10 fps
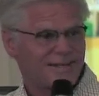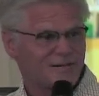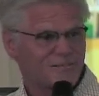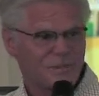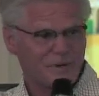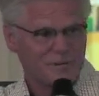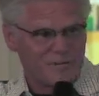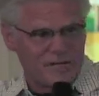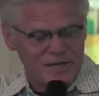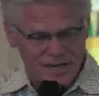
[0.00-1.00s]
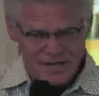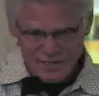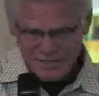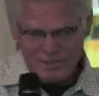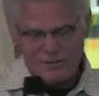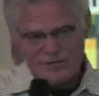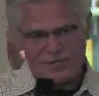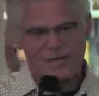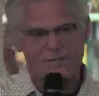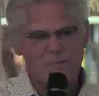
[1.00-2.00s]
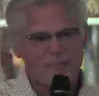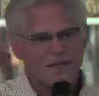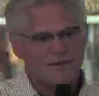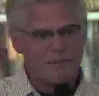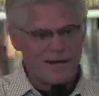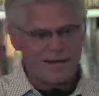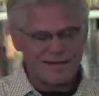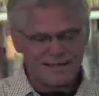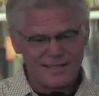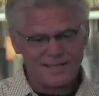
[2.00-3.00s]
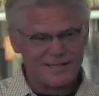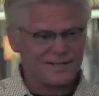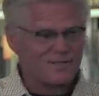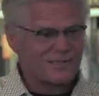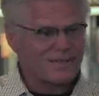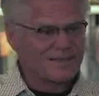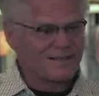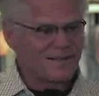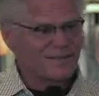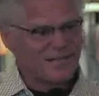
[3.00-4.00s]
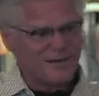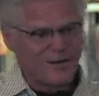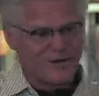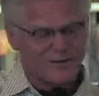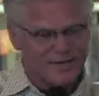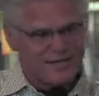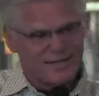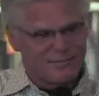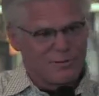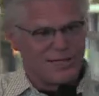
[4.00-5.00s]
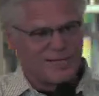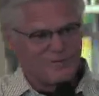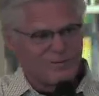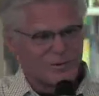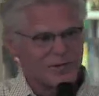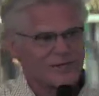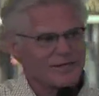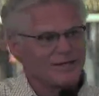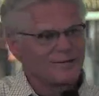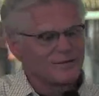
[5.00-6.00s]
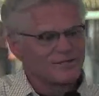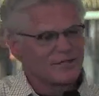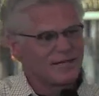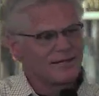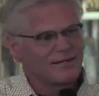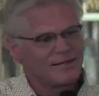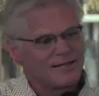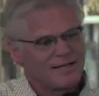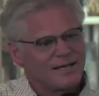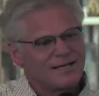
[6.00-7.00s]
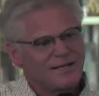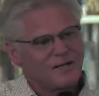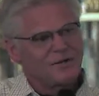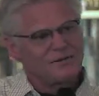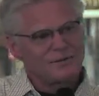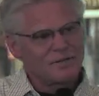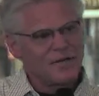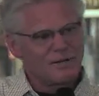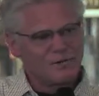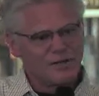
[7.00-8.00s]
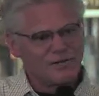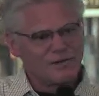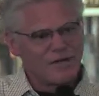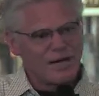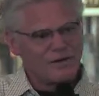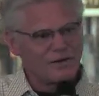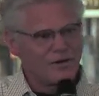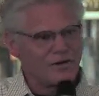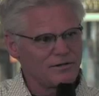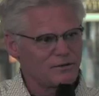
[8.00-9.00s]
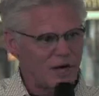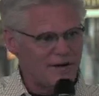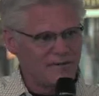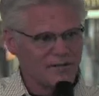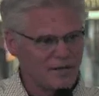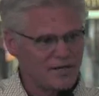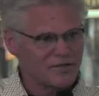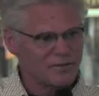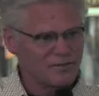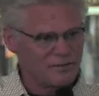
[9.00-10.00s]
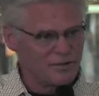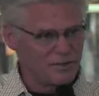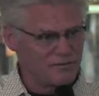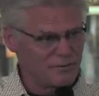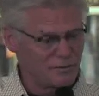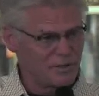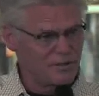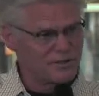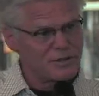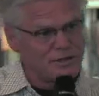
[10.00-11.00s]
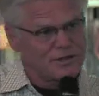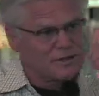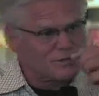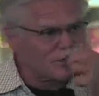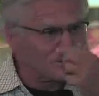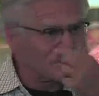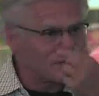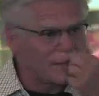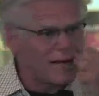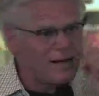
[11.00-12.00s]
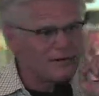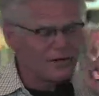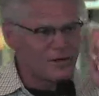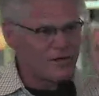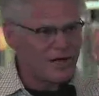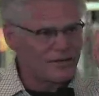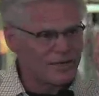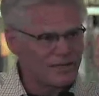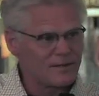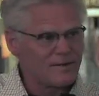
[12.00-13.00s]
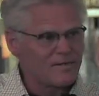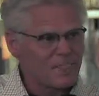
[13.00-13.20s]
It was probably mid 90s. It was uh, my idea. I'll take all the uh, blame for it. It was, uh, you know, it was kind of when alcohol driving laws were, you know, were really starting to get strict. And I really thought that